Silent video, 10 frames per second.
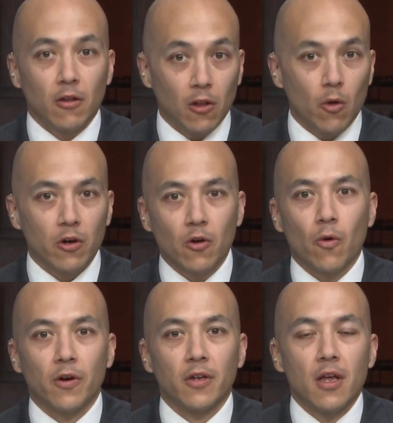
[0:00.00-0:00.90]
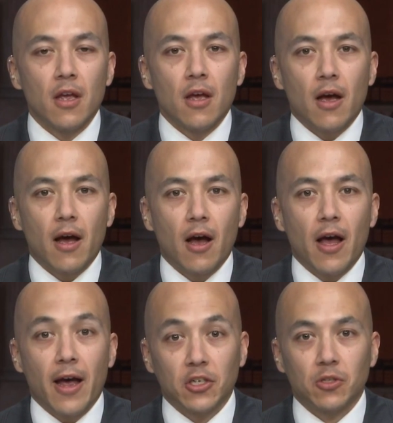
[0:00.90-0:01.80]
the lower court,
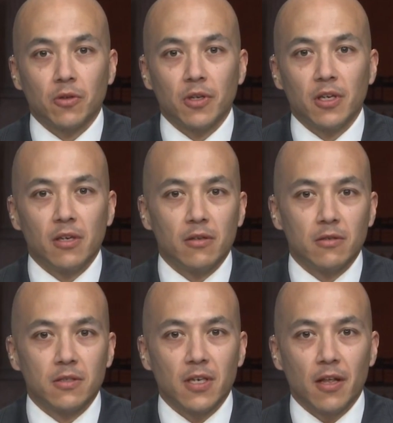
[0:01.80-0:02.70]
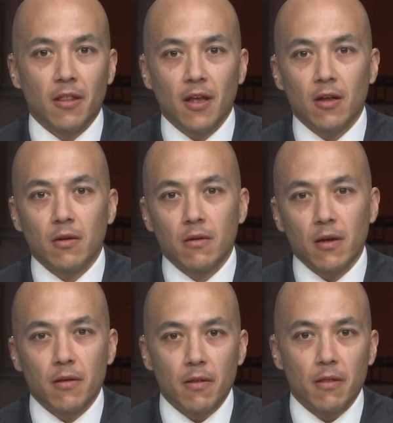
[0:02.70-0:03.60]
actually said that
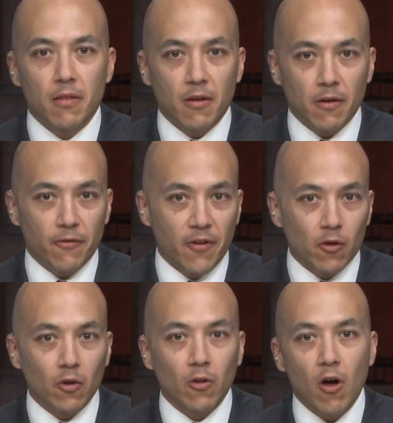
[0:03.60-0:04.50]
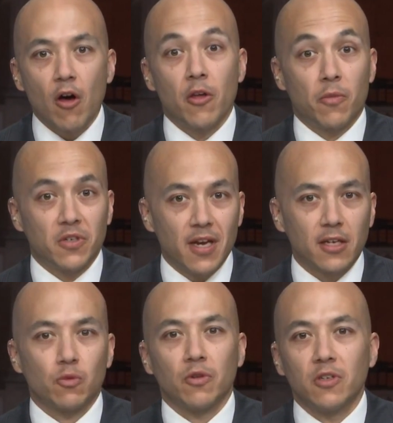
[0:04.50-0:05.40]
the federal law that
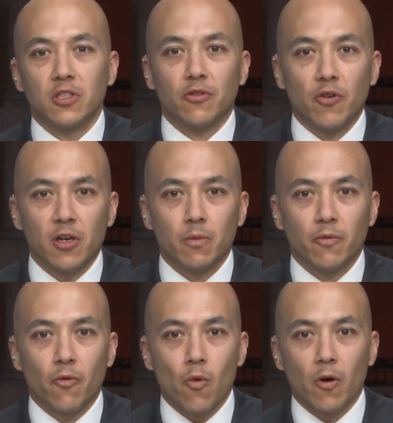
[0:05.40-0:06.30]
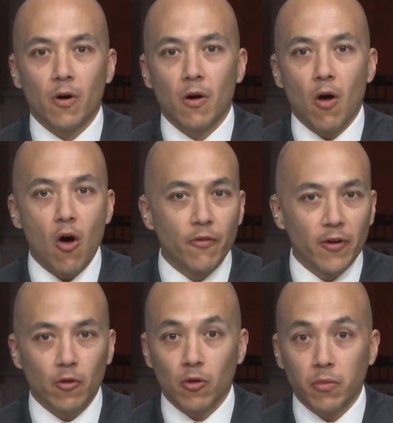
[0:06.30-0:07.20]
protects religious freedom for all
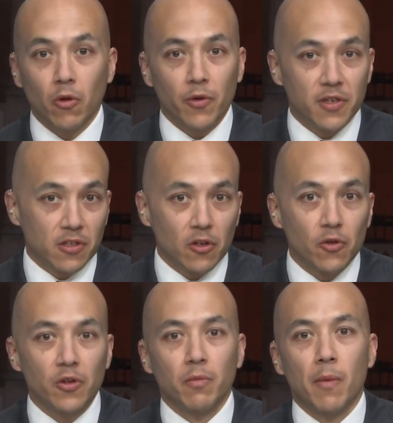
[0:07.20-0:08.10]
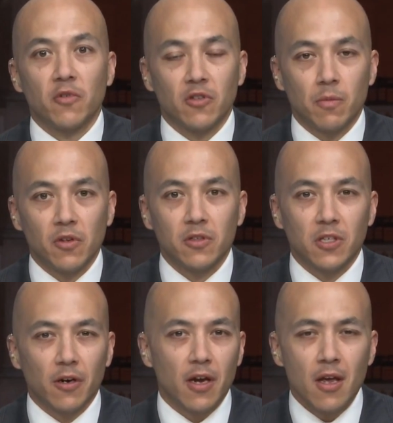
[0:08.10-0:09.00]
federal employees, including members of the
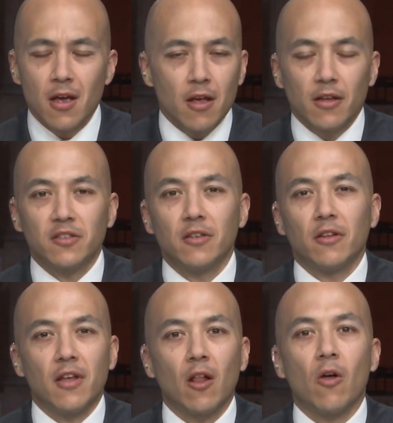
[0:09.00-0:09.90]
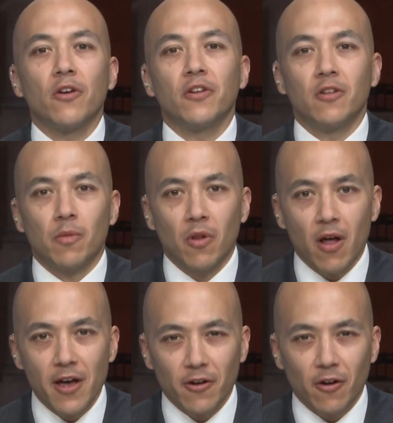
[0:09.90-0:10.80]
military, they said that that law didn't
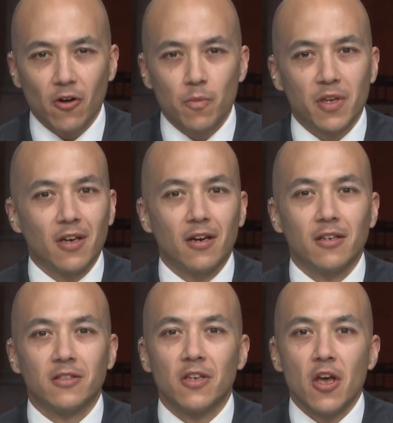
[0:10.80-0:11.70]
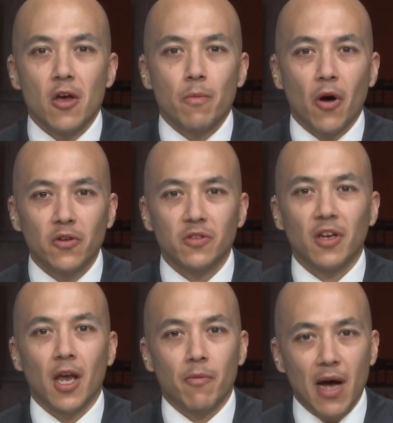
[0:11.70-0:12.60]
apply to her because
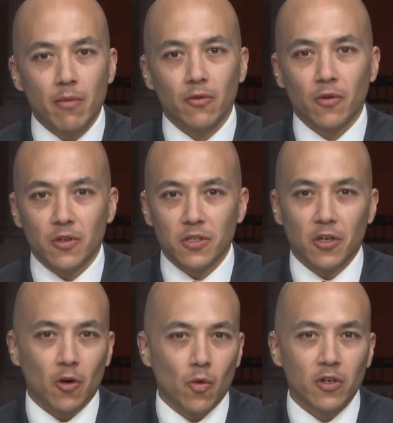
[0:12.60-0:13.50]
posting a Bible verse in your